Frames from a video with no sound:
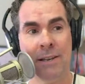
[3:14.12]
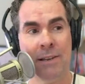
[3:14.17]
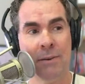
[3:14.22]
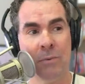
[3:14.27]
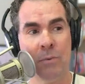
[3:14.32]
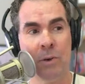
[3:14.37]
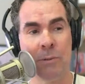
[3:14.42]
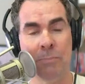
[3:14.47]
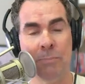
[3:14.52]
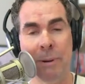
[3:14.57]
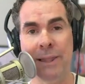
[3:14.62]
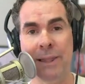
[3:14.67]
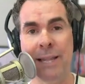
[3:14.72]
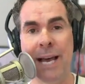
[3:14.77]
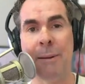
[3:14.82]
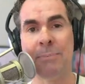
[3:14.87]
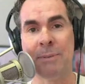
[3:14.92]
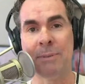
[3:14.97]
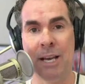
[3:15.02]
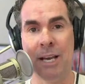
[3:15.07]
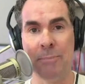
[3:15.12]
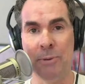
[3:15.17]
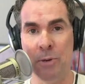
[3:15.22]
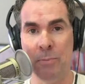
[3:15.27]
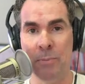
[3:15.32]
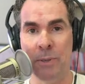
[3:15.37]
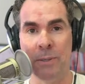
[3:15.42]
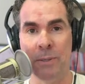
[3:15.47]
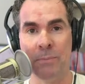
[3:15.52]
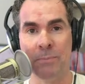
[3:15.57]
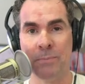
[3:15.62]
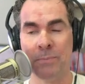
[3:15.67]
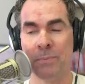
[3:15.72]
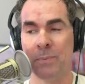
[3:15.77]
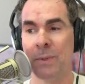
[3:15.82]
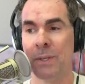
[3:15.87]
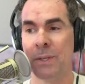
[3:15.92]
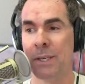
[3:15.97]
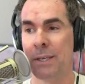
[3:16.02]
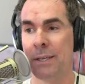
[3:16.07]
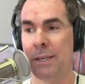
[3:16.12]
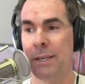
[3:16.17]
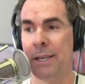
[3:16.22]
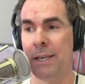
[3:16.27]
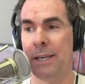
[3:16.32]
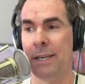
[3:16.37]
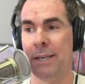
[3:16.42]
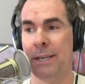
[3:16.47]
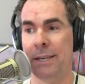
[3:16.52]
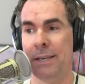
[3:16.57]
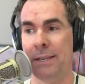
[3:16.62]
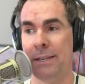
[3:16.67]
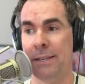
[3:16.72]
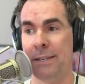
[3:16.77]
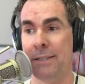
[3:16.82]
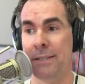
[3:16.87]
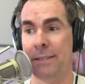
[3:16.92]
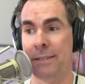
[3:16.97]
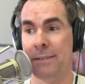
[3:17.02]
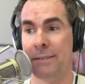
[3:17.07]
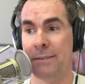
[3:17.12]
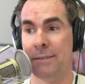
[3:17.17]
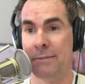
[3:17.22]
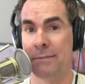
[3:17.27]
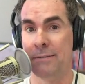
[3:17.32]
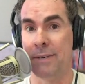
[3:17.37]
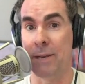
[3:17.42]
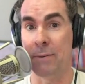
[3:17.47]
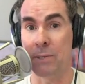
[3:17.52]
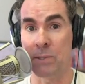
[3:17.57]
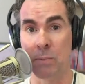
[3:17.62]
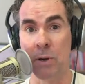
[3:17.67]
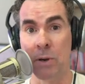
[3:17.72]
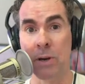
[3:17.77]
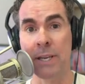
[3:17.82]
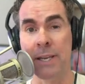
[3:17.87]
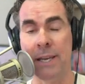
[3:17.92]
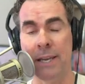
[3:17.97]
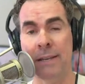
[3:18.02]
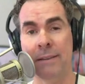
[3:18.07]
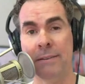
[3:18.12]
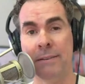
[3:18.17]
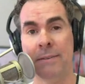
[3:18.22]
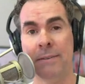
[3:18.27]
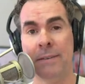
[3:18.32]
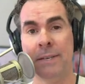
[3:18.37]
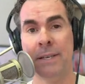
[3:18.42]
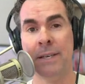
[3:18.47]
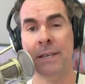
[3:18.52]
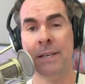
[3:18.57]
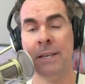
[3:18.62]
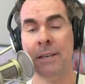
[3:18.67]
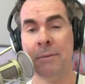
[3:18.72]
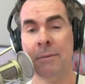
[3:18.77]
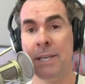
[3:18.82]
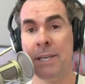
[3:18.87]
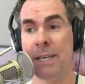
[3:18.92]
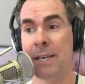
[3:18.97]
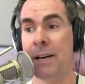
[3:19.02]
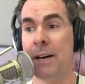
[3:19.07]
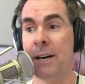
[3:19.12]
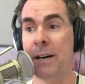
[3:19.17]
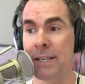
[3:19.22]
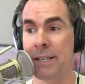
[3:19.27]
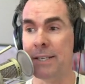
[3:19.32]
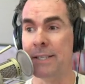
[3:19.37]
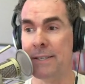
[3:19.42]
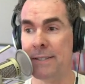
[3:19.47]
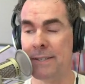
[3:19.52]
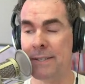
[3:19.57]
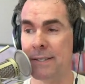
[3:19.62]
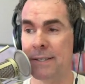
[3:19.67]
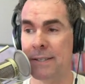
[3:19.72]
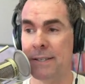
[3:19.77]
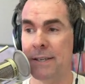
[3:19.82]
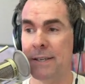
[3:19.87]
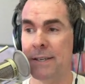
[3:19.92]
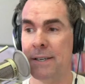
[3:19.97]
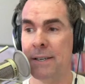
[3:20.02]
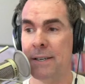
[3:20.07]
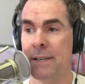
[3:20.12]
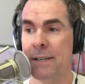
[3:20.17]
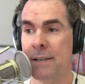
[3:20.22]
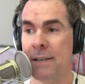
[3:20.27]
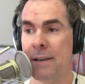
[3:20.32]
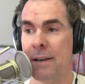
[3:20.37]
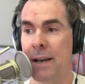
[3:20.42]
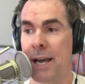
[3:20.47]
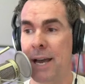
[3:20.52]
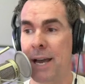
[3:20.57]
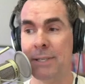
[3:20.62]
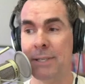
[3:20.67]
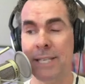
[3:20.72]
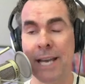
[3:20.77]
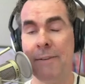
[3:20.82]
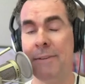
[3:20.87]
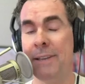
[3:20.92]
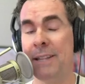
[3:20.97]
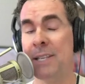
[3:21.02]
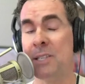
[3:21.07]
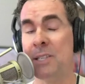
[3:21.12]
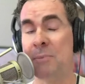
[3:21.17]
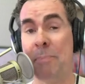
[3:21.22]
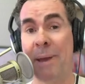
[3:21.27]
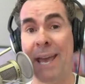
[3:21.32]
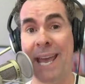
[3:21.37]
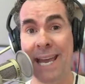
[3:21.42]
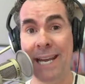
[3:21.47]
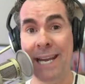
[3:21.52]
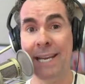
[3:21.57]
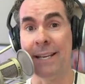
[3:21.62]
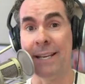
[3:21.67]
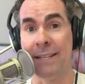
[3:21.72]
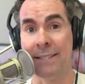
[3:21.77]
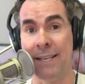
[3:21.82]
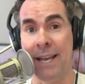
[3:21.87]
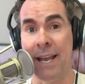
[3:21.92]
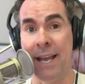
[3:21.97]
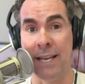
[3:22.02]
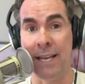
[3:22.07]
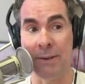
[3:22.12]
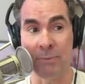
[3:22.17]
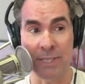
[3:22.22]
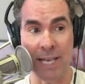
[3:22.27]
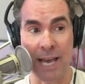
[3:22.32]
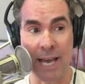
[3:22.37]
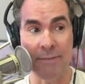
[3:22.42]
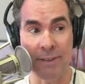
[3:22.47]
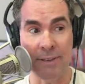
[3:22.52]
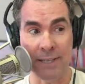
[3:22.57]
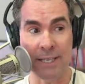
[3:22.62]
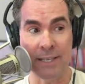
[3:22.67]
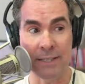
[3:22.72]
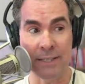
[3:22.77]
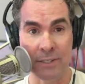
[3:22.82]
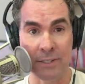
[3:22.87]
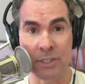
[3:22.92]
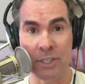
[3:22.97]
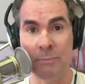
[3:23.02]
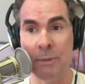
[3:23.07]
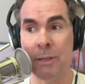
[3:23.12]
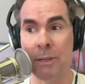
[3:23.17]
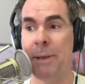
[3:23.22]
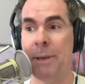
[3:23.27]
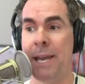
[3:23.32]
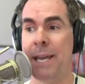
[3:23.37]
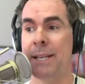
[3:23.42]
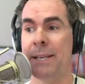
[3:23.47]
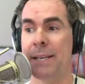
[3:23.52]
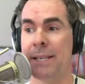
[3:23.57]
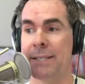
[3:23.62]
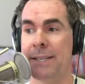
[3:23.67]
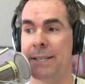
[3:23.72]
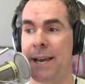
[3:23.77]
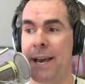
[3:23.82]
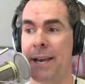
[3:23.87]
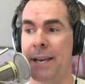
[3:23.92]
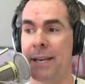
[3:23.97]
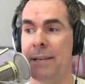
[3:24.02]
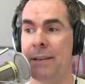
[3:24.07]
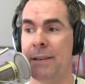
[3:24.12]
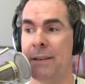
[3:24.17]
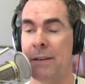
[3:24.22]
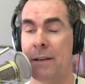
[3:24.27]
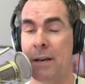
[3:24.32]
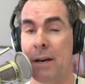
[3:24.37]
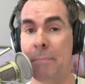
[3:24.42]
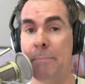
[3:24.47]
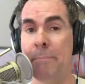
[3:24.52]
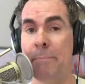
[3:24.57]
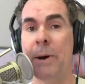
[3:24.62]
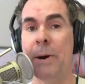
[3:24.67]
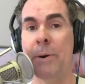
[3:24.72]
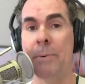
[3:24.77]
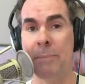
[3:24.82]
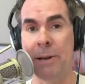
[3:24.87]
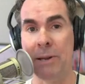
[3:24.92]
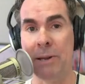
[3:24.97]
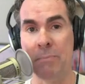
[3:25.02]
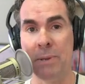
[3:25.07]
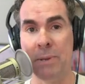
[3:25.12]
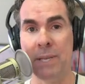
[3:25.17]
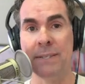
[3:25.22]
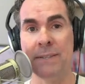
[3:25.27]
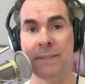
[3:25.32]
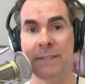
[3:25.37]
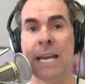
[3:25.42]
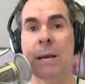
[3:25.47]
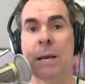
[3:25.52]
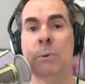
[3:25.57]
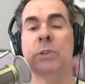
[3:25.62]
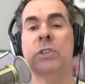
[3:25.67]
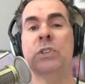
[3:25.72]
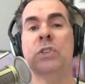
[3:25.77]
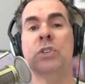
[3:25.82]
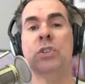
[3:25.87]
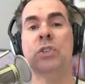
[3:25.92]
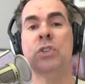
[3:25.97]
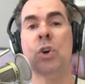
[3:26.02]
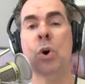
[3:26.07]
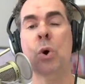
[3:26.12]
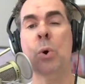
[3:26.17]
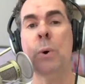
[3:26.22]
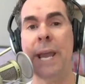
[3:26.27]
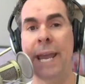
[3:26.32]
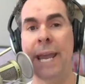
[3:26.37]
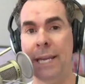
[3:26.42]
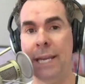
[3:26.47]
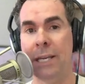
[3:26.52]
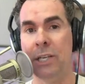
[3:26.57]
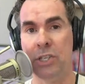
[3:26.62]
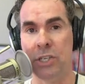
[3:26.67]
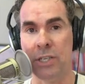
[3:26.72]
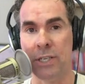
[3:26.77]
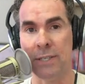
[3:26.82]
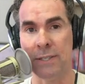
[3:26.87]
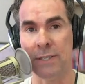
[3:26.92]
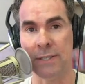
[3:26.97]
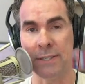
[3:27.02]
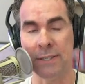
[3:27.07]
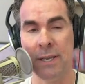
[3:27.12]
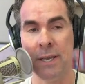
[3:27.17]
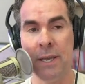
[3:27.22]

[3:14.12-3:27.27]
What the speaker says: with my laptop open, and I was working because I was having this panic attack. I was having like a legitimate panic attack about my business. I was so anxious